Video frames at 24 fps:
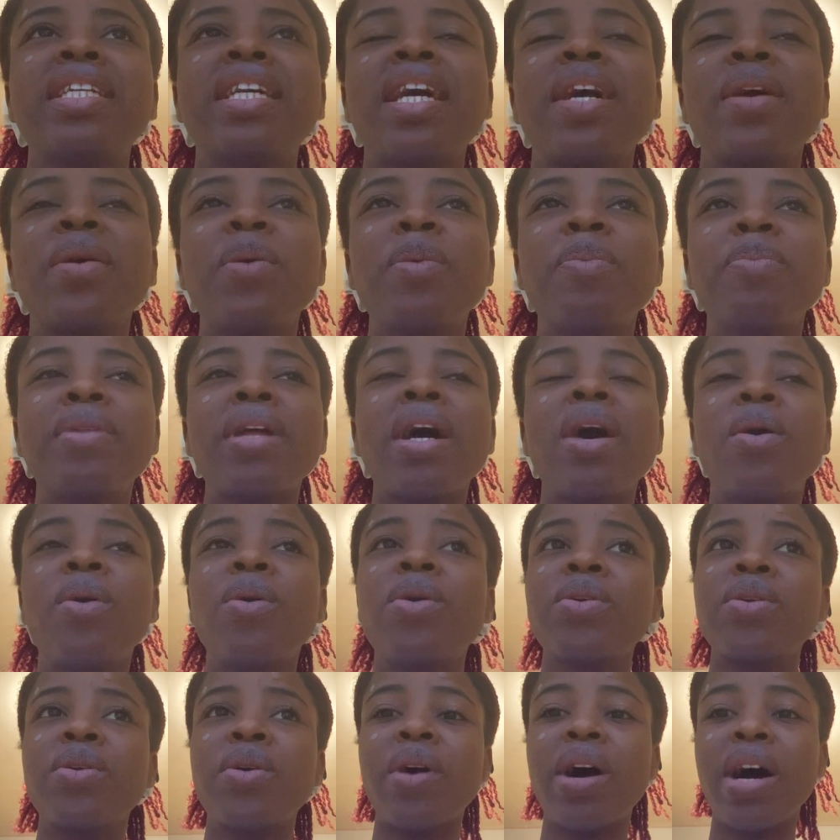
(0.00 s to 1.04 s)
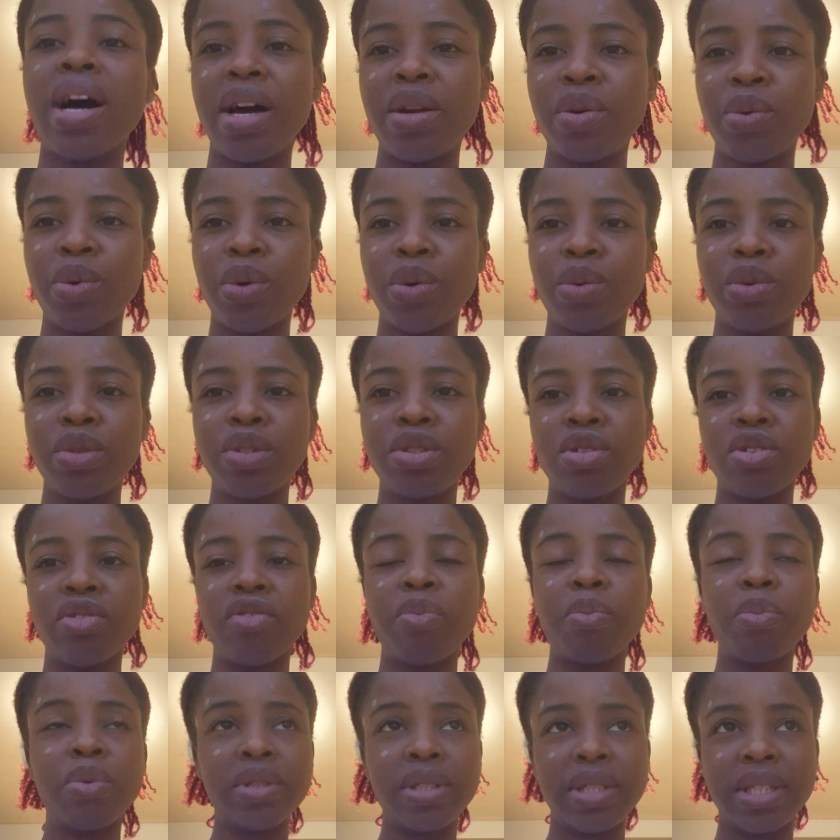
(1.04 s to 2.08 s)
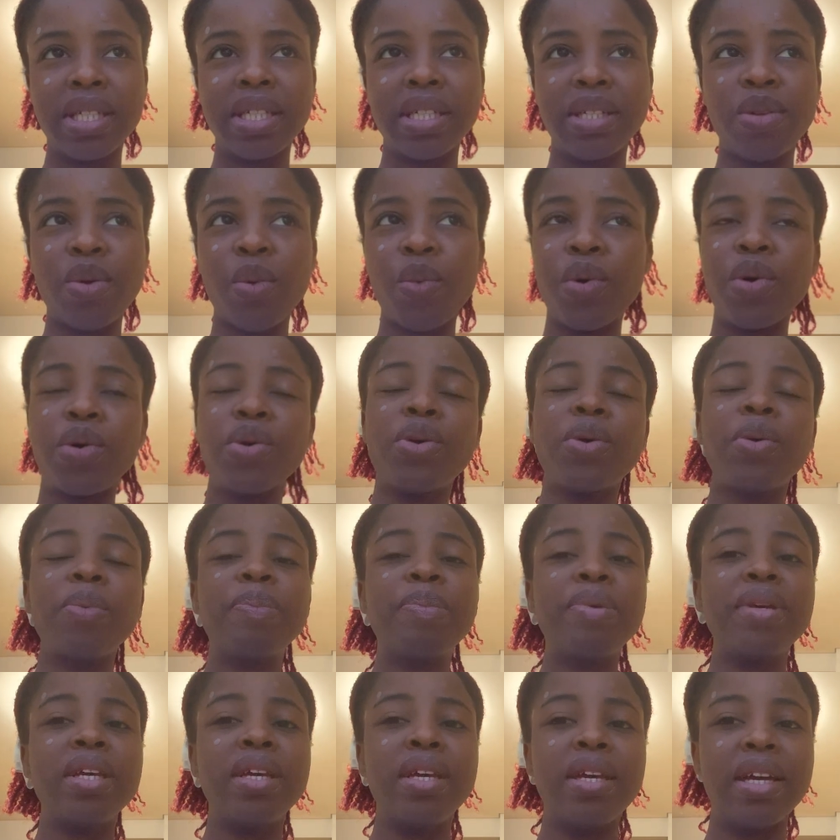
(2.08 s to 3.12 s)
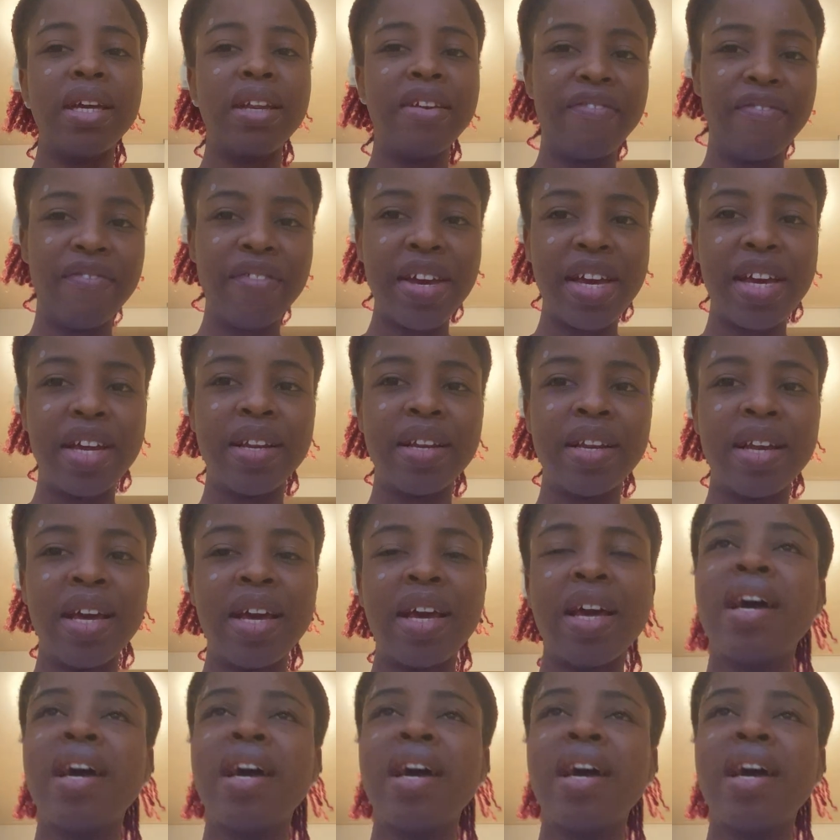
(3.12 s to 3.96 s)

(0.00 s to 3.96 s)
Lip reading: I hope that all your hard work which you've put in will not be in vain,